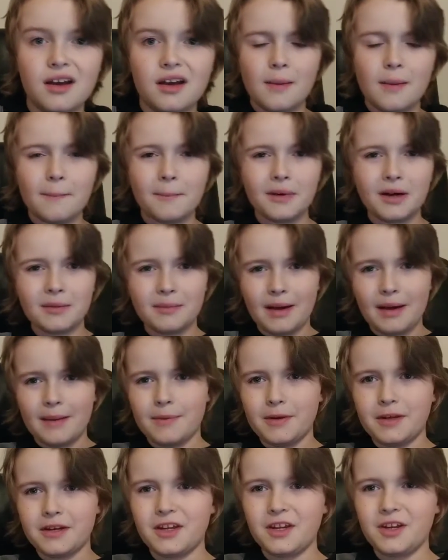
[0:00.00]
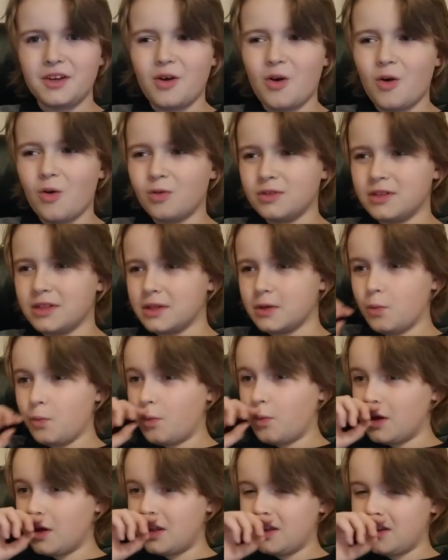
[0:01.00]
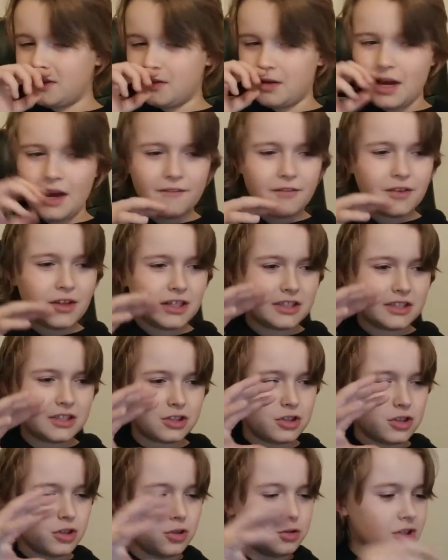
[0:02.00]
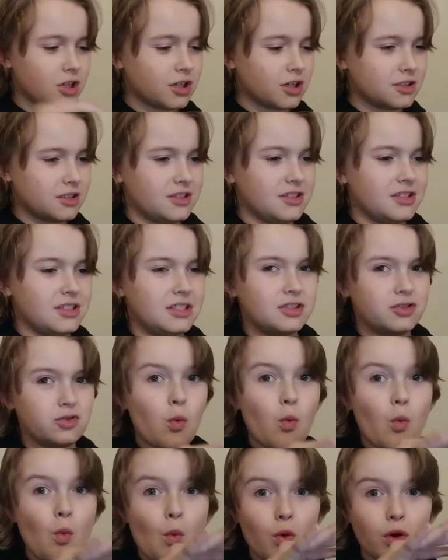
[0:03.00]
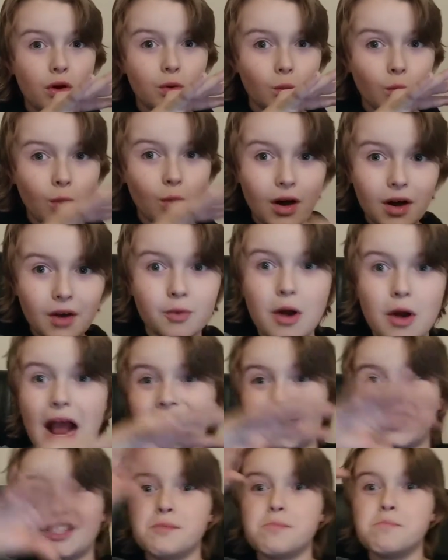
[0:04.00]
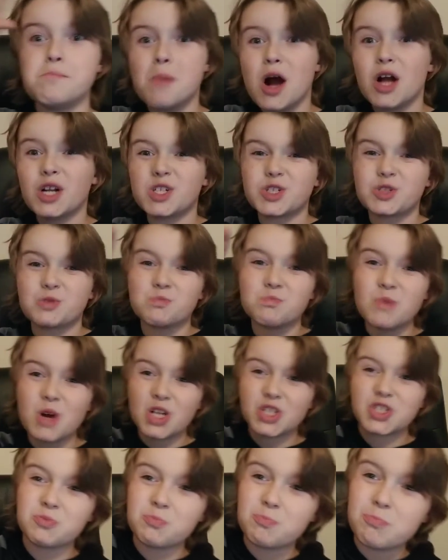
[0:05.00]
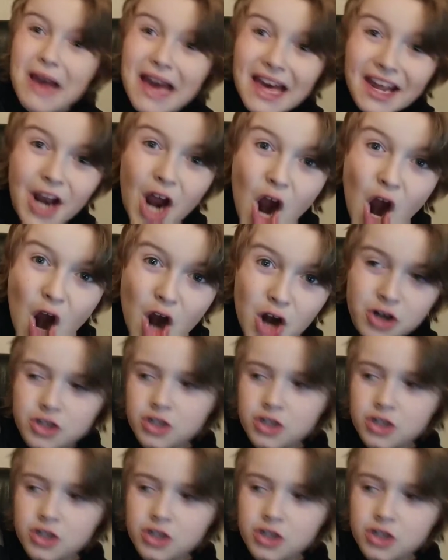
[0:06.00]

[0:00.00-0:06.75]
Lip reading: But in my opinion, only one. I feel like the two songs in Season 1 were actually much, much better.